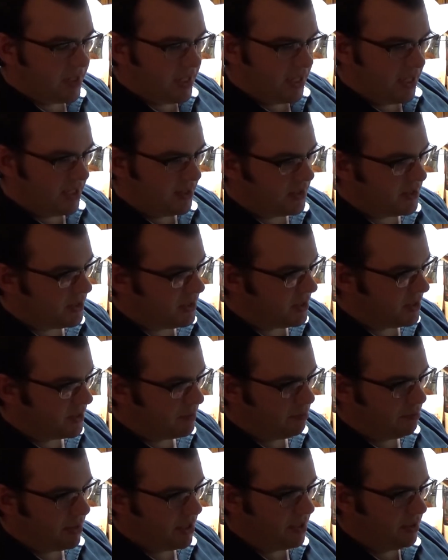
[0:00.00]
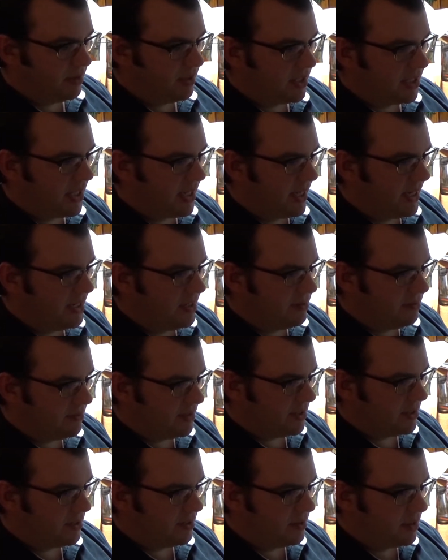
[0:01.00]
It's just been
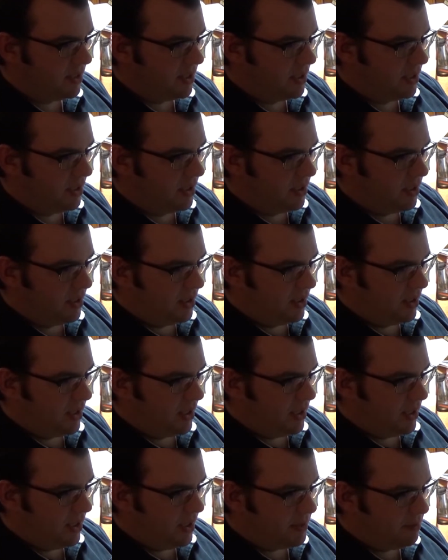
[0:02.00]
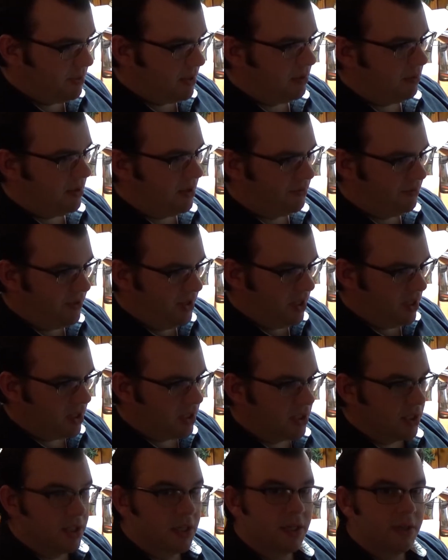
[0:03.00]
it's been a rough
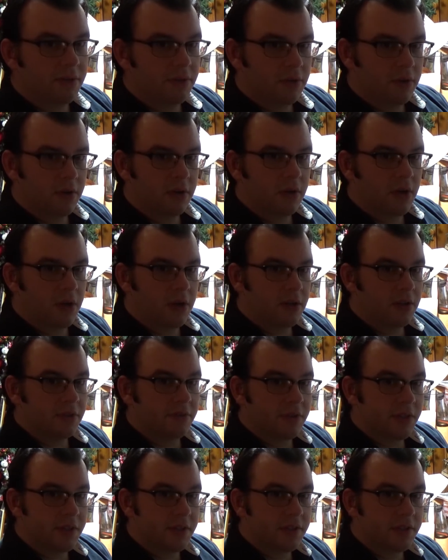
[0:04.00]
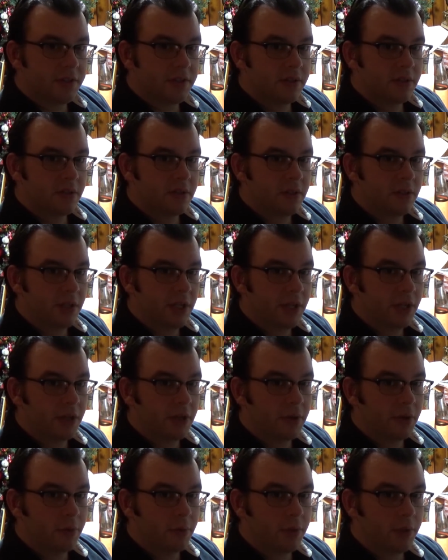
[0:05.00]
year for all of us,
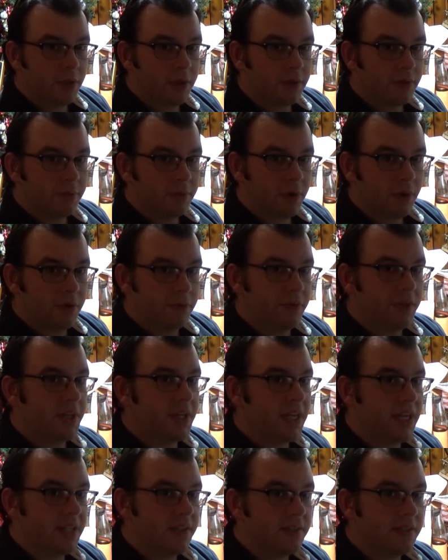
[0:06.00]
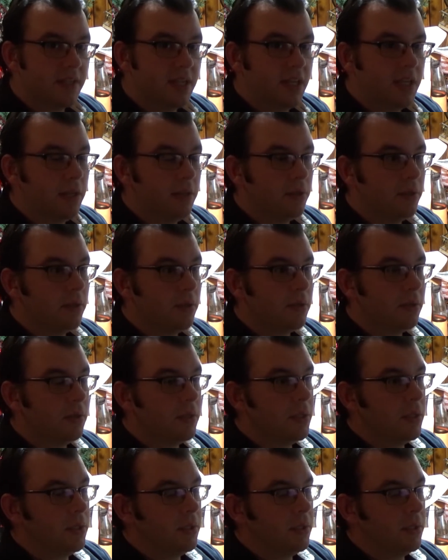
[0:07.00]
with COVID-19, and